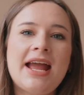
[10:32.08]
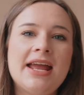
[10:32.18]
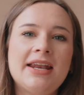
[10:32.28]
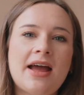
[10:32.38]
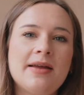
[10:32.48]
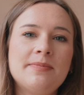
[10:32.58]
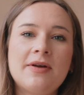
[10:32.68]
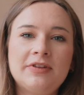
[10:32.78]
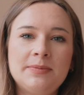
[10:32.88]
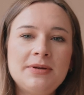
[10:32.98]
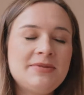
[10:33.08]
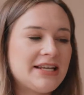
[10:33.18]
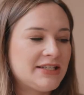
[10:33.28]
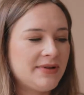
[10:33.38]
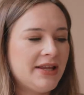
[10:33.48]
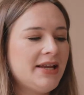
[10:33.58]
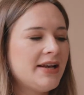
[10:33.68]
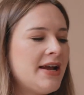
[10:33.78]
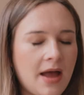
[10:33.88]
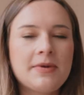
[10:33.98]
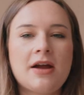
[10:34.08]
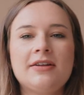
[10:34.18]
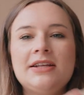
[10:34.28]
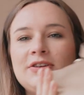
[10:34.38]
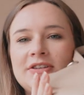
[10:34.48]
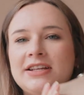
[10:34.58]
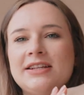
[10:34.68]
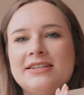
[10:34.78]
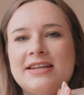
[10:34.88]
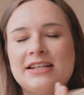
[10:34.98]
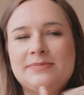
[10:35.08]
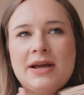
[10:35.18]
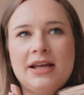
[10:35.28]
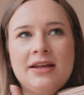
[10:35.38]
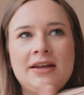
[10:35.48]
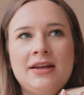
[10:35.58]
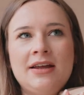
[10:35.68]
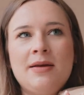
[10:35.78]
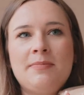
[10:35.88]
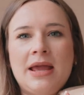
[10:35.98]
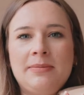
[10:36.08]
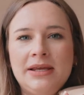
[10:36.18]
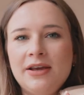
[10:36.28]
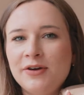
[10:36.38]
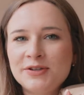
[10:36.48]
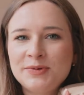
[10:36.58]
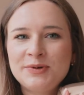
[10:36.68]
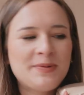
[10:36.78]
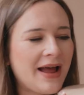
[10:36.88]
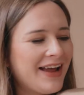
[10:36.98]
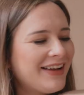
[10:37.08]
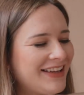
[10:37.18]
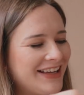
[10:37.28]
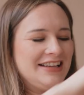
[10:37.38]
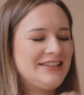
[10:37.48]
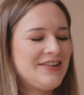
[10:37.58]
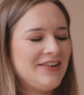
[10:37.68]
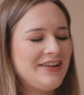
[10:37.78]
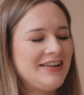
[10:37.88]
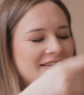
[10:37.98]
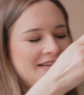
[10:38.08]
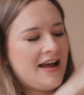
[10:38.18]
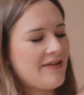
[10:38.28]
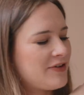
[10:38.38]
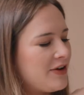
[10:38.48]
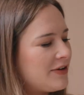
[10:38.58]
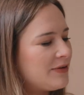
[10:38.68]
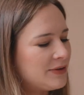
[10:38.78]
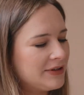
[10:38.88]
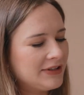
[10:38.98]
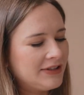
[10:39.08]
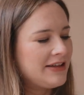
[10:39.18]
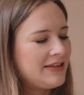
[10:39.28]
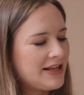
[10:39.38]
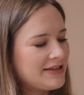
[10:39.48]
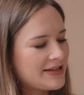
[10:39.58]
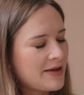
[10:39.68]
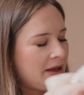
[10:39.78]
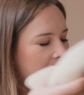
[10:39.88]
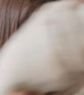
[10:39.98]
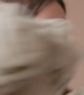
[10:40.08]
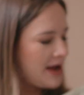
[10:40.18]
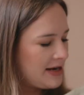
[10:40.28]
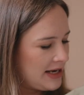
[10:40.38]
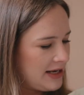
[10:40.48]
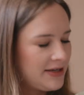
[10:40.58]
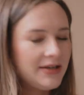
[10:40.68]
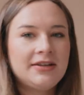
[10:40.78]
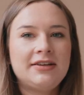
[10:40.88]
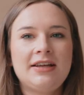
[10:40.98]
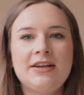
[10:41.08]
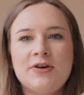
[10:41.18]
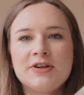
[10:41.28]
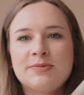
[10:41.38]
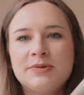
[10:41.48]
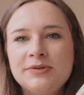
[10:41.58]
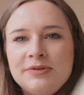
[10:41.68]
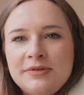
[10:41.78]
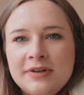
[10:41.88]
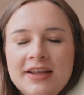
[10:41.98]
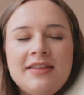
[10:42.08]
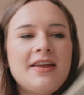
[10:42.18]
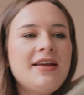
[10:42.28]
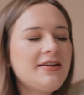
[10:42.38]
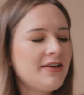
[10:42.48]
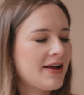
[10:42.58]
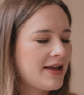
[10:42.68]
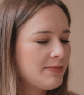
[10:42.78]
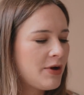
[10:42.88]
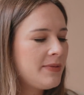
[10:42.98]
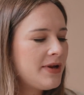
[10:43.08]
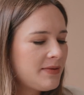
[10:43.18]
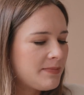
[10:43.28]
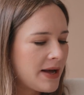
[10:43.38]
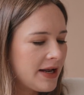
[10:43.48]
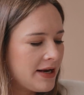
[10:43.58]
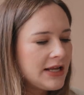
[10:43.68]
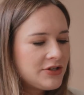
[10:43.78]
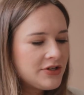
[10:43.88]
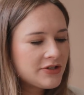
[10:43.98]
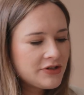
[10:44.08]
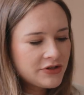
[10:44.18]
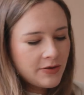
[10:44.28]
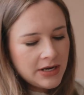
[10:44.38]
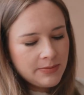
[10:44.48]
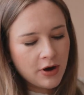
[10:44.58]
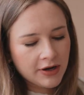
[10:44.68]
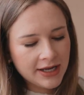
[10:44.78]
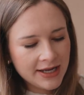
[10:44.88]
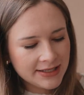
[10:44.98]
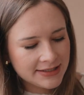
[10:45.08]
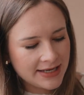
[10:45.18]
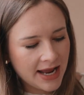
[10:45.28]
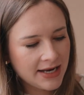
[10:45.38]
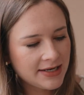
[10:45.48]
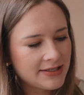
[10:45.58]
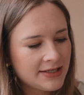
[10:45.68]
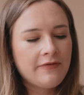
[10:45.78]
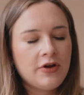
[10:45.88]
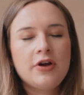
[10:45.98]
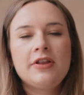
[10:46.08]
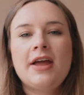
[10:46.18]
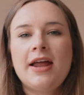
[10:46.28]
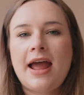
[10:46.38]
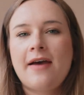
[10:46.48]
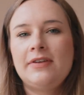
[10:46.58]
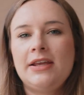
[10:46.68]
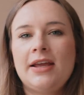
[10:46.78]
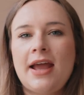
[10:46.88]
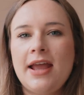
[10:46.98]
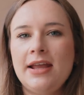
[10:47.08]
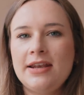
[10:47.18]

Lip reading: and I'm flipping obsessed with it. I'm currently using this as my baby hospital bag. So I've got all the things that baby might need in hospital in there at the moment, but it's just got so many pockets, and I've heard that having a